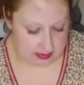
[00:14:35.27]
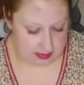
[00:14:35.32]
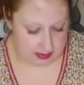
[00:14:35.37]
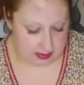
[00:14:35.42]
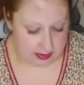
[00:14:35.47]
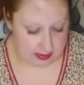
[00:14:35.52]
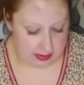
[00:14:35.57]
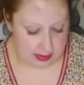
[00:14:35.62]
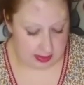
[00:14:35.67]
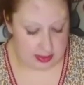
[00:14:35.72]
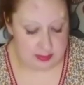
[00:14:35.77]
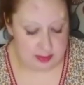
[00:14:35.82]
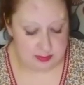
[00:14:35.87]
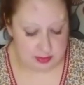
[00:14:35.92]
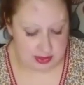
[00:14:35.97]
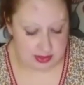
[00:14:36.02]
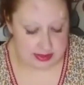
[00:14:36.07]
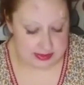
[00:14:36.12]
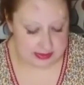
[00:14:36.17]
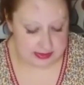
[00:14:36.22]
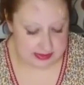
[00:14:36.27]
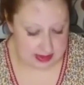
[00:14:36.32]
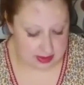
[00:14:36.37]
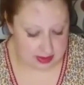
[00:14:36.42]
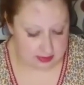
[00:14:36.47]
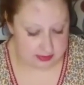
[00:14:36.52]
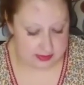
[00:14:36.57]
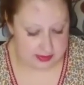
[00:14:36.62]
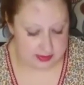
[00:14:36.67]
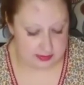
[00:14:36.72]
He brings down to
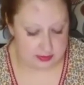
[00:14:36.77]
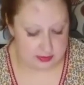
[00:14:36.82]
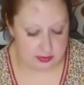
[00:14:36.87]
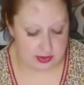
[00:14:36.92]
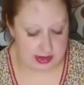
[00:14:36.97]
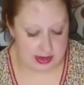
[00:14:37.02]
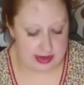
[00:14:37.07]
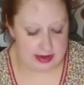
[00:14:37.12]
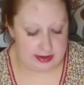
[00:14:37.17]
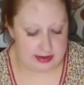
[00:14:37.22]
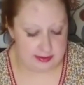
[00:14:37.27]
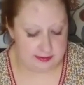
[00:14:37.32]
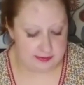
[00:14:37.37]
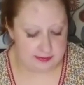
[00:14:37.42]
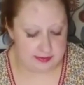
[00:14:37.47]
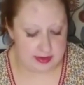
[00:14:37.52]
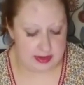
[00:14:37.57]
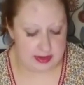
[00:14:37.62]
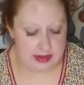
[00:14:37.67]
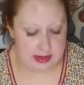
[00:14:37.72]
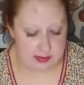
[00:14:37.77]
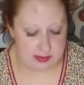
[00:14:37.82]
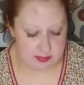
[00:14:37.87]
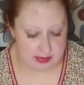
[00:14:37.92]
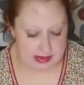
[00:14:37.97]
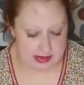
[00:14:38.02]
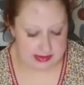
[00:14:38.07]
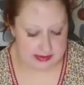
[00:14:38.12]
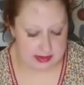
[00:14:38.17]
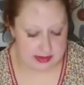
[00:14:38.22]
the grave, and he brings
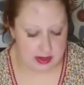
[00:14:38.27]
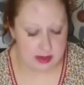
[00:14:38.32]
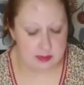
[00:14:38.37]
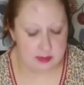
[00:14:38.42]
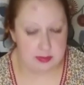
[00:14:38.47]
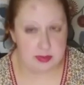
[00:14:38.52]
up.